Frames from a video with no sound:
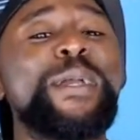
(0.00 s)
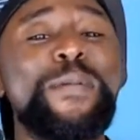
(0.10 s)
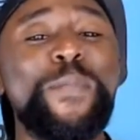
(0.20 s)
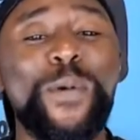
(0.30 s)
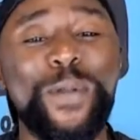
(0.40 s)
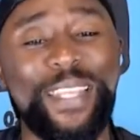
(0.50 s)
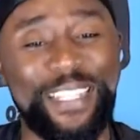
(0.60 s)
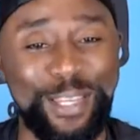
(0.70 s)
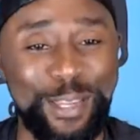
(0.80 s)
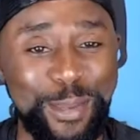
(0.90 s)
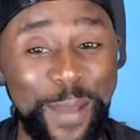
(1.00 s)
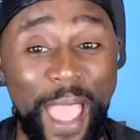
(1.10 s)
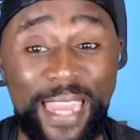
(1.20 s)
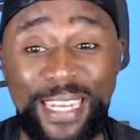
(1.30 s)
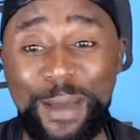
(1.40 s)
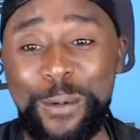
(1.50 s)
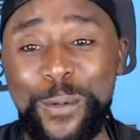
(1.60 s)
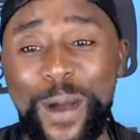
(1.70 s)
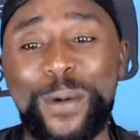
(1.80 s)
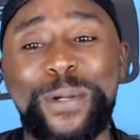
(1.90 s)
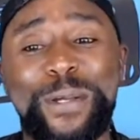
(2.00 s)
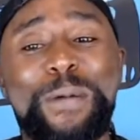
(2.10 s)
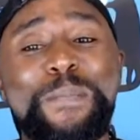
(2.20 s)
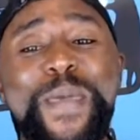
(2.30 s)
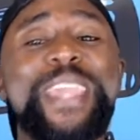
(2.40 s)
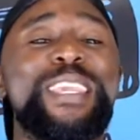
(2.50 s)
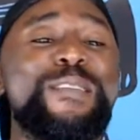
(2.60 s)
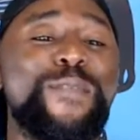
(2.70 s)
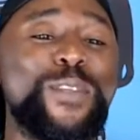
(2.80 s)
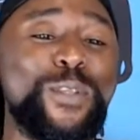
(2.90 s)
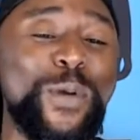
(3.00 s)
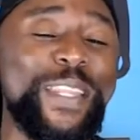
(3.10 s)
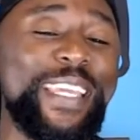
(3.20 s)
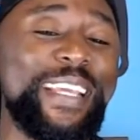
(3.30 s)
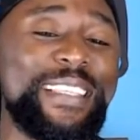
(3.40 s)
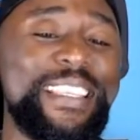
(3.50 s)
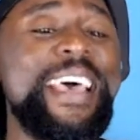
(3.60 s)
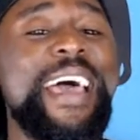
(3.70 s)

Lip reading: Good morning to you and welcome. Thank you for joining us.